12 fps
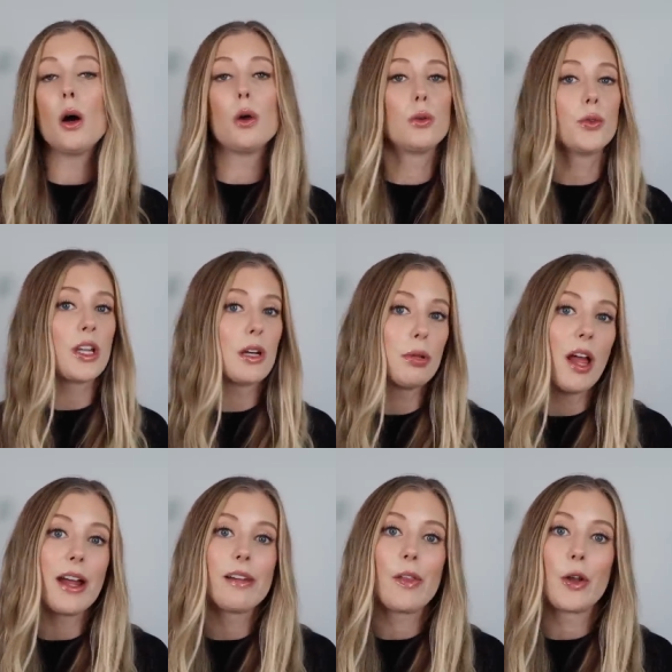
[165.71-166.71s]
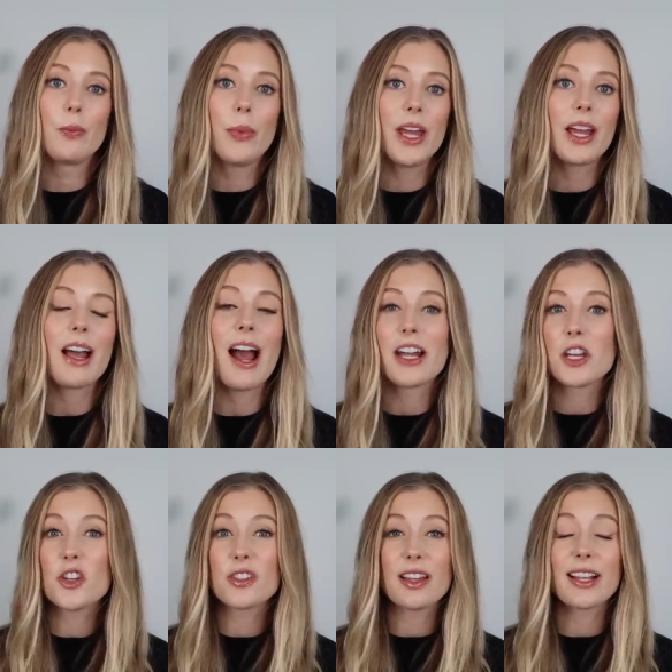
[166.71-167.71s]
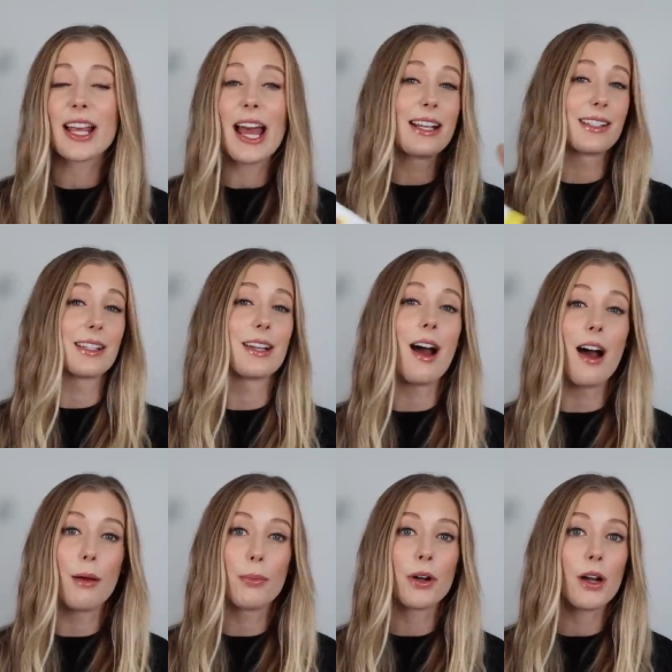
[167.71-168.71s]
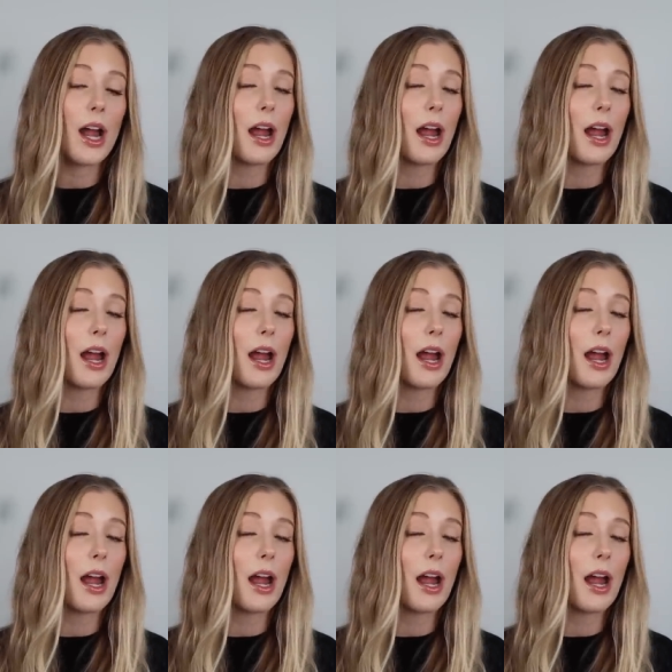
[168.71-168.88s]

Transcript: only apply a little bit, kind of just like as a topper.